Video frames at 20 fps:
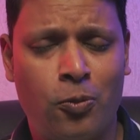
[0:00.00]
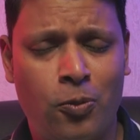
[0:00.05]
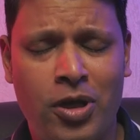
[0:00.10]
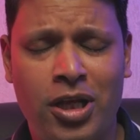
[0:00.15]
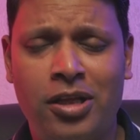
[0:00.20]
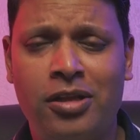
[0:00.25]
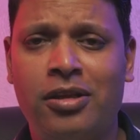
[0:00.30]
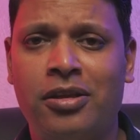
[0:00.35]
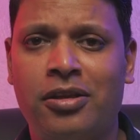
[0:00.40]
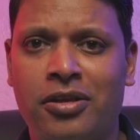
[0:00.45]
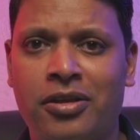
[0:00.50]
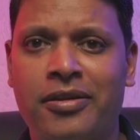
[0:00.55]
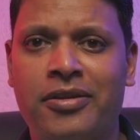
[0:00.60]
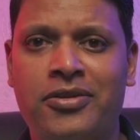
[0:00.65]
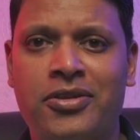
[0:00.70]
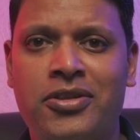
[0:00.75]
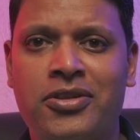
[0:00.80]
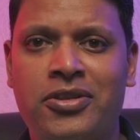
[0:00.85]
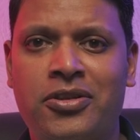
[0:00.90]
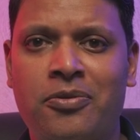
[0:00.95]
Well,
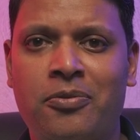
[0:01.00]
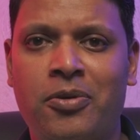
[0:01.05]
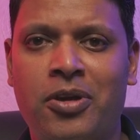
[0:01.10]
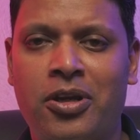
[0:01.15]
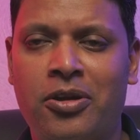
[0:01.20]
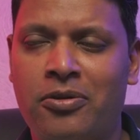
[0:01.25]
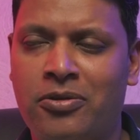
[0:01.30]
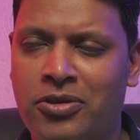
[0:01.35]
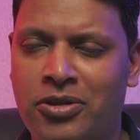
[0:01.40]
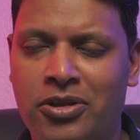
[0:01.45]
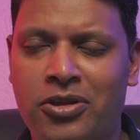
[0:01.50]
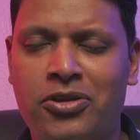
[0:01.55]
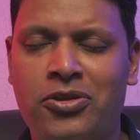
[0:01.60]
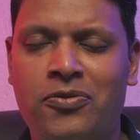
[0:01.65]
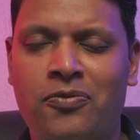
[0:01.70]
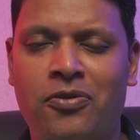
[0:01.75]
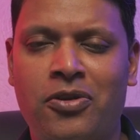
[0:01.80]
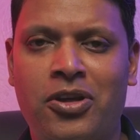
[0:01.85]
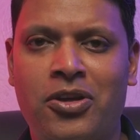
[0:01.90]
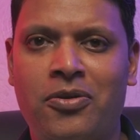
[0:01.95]
this is the video
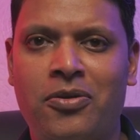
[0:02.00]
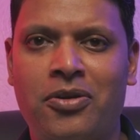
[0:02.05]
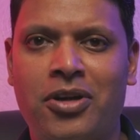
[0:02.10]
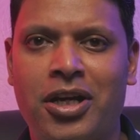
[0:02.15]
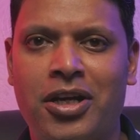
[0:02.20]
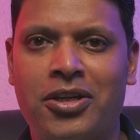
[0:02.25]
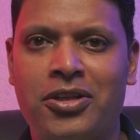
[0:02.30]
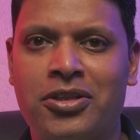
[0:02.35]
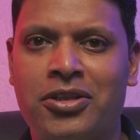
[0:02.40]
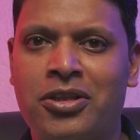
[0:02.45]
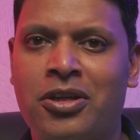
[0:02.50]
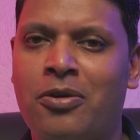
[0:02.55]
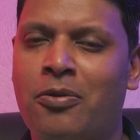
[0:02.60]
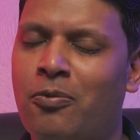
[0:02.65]
just for you guys.